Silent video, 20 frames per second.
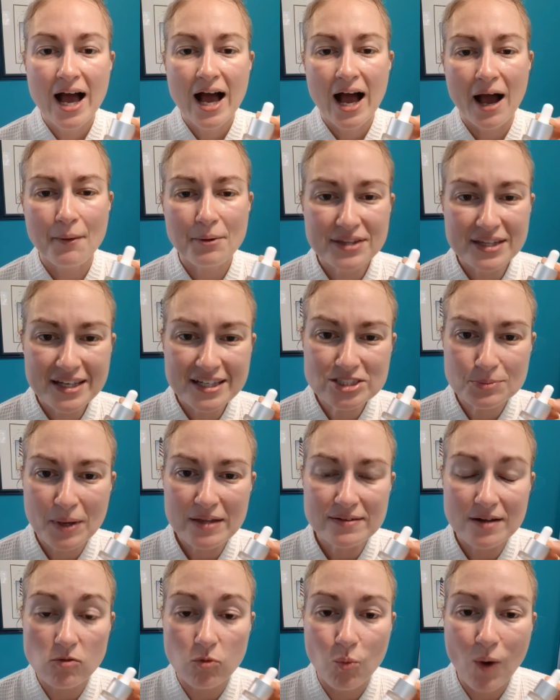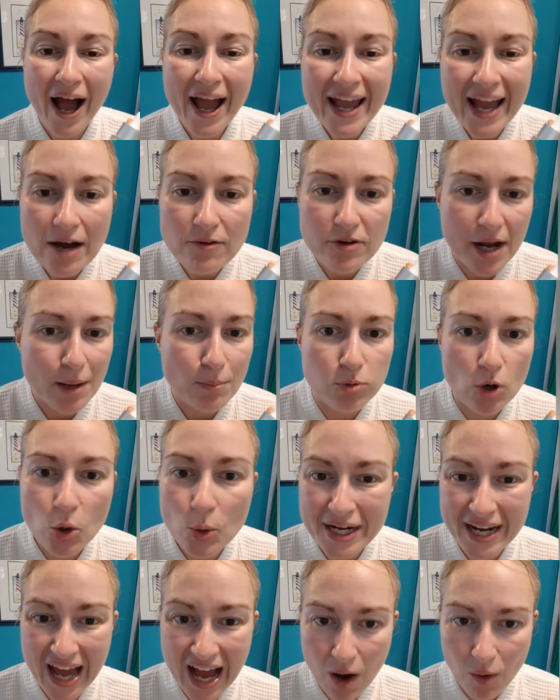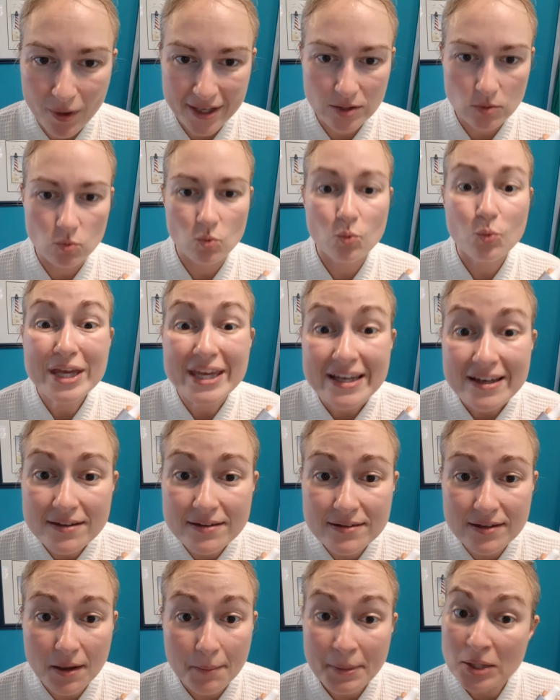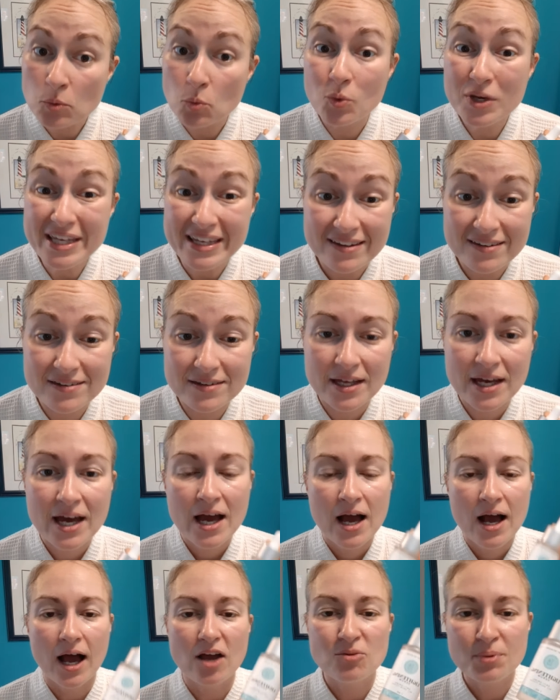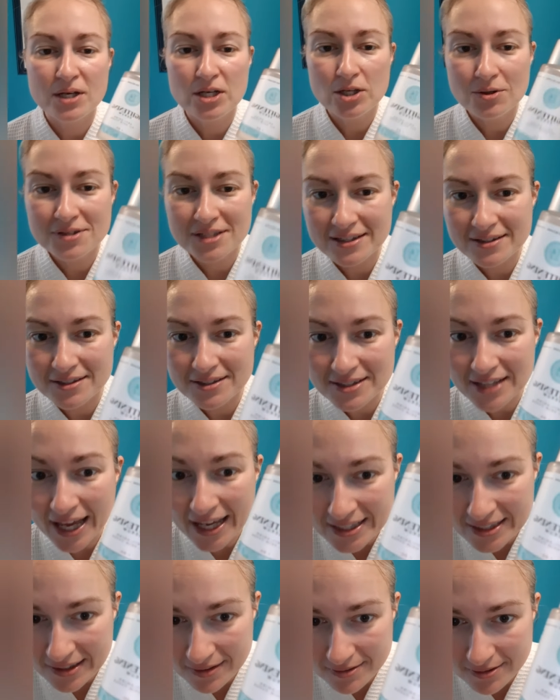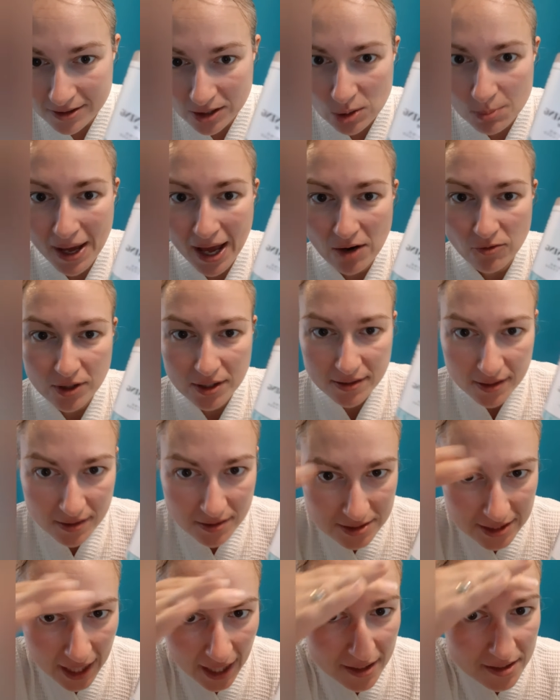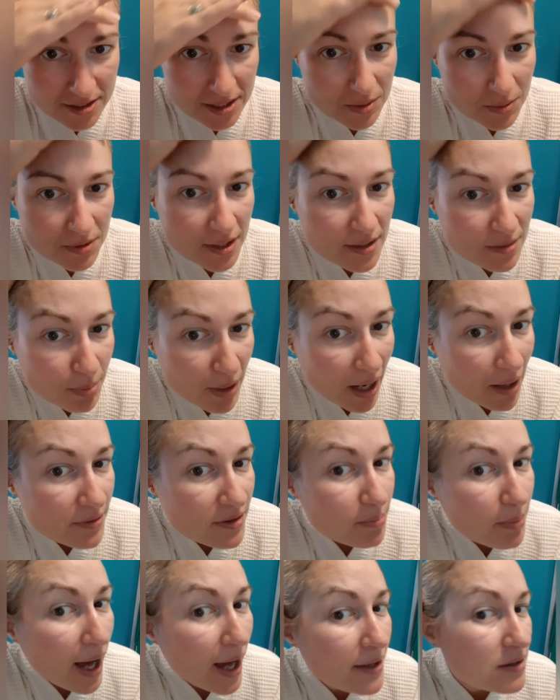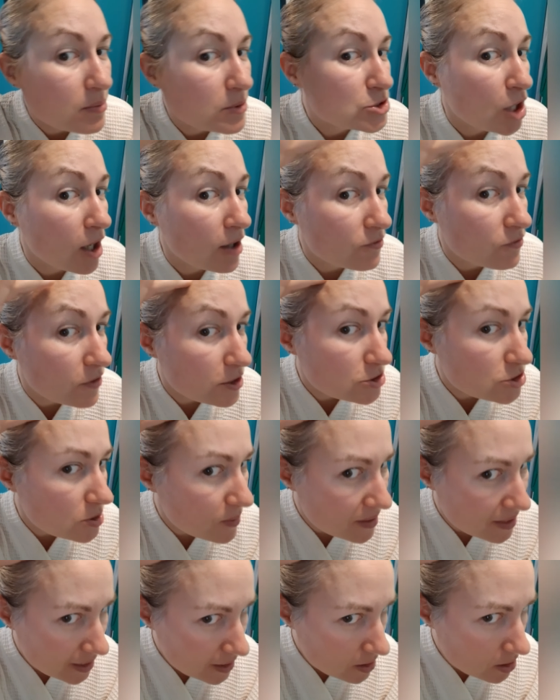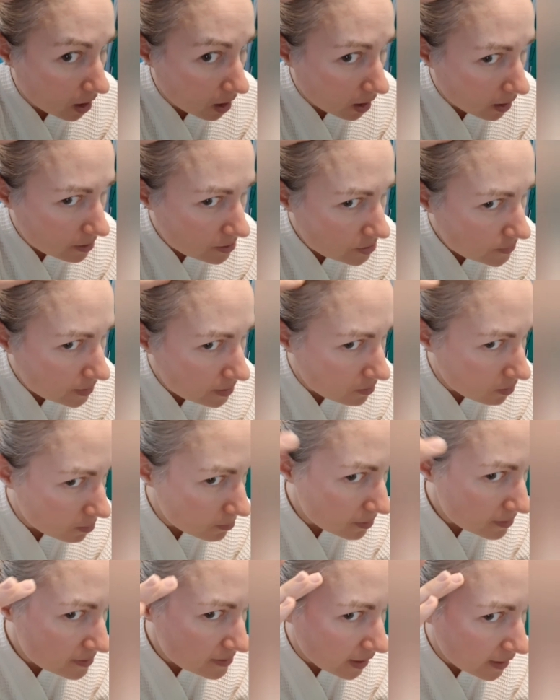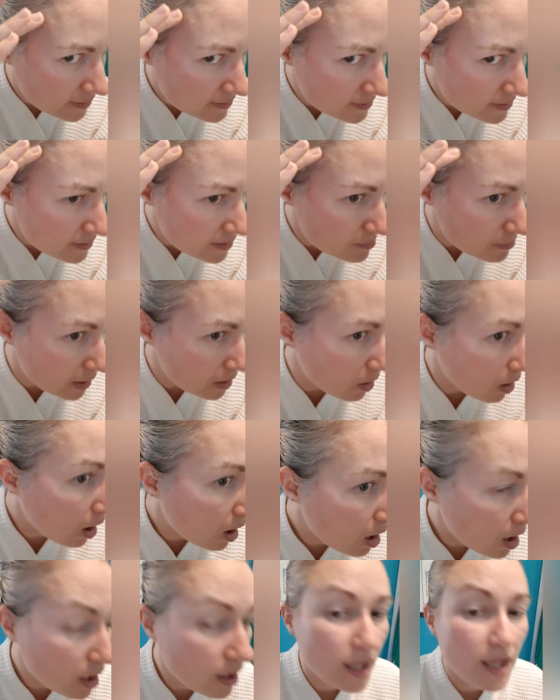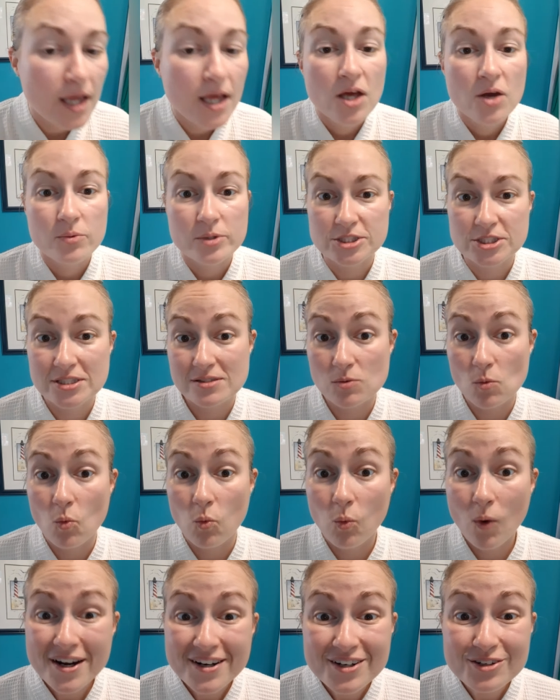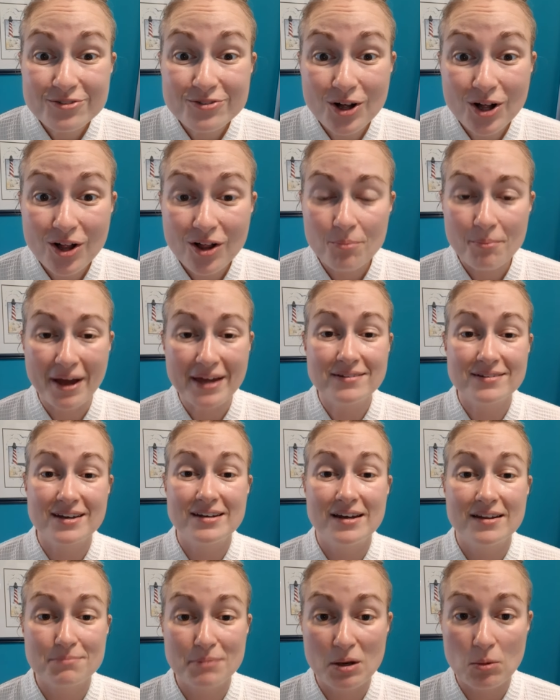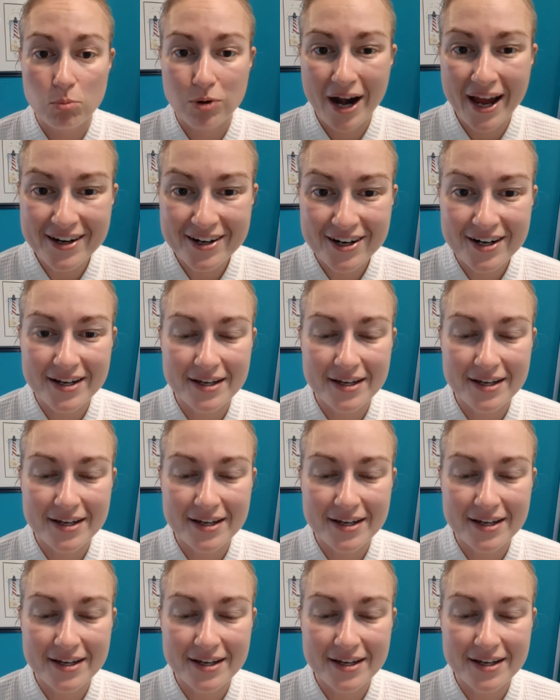I was thinking to myself, why haven't I broken out in weeks? I mean, weeks. I've been using the lightening serum every single day to deal with these brown spots, which are virtually gone. You can almost not see them at all, which is wonderful. My skin has been brighter.